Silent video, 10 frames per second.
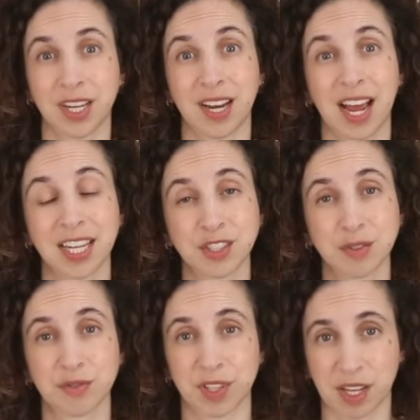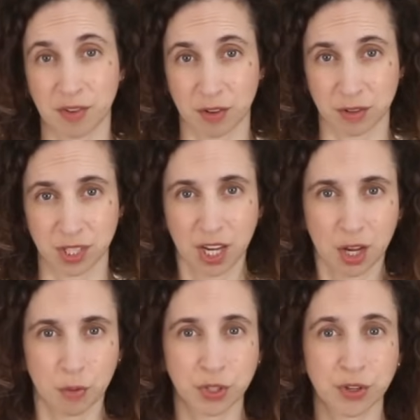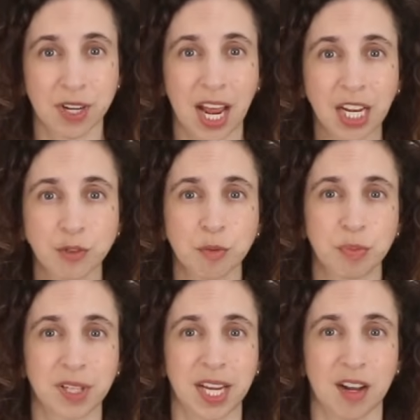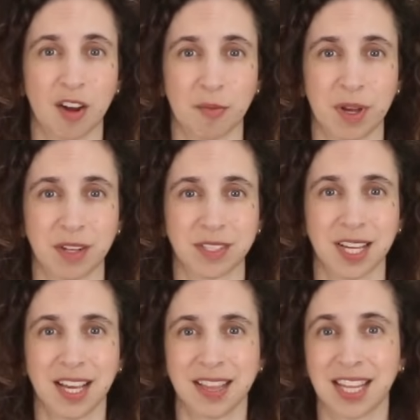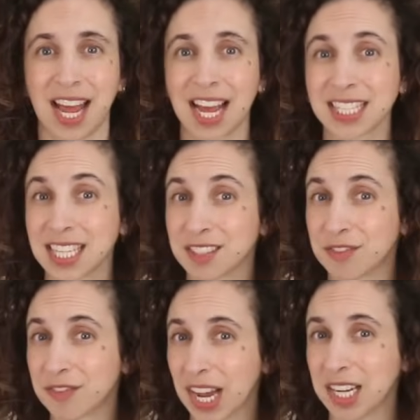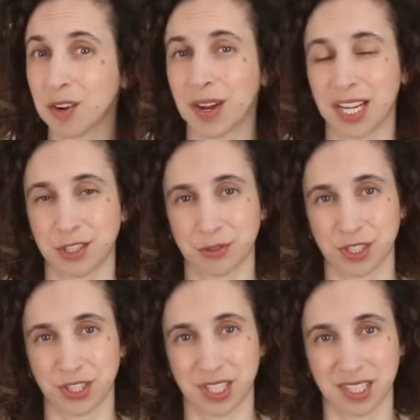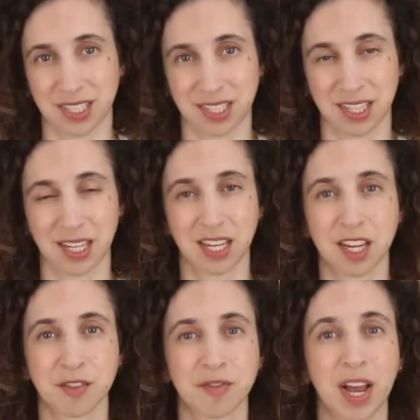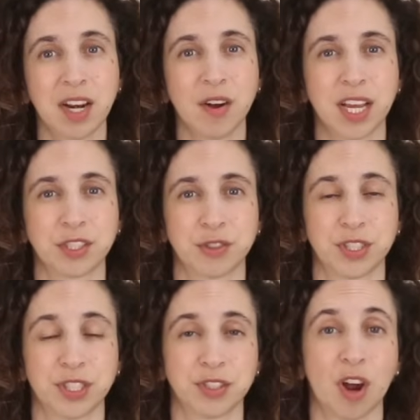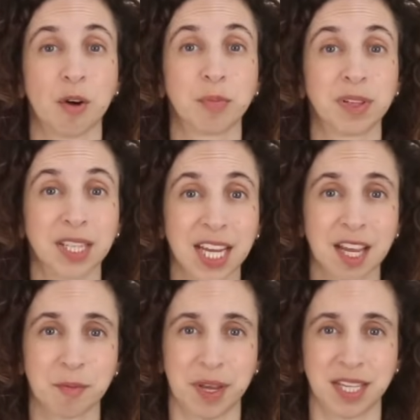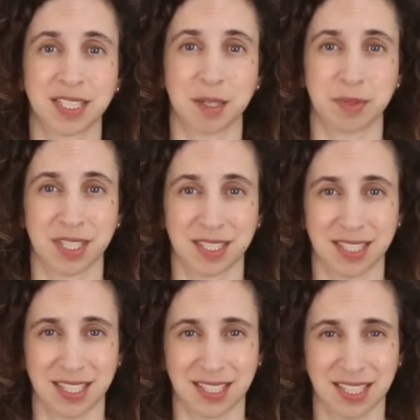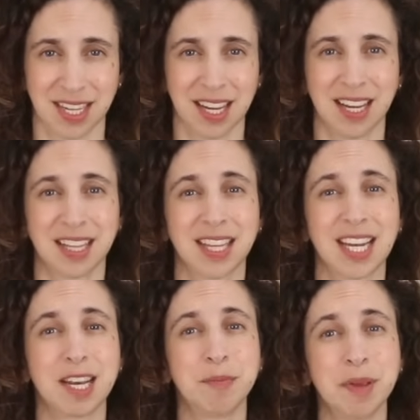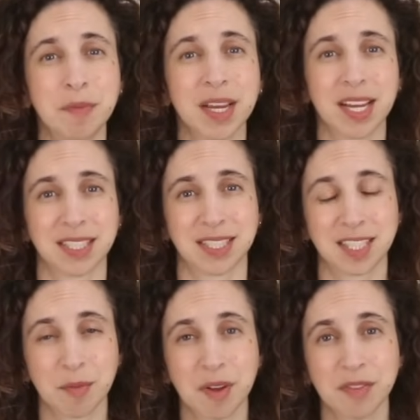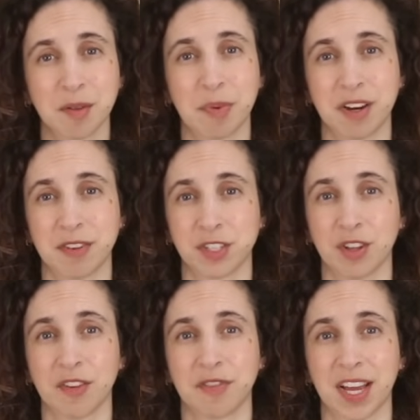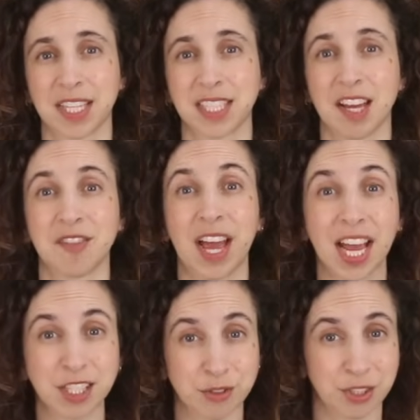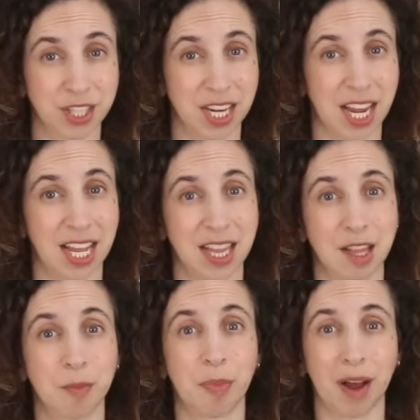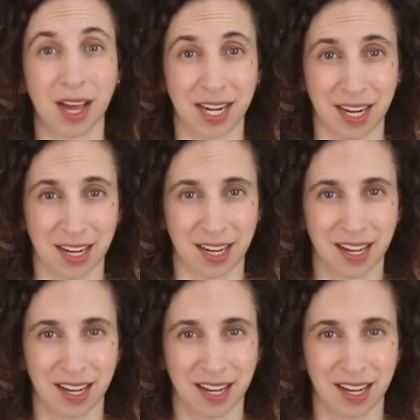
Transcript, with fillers: in isoflavones, which are natural plant compounds that act as phytoestrogens. Phytoestrogens are plant-based substances that can mimic some of the beneficial effects of estrogen in the body.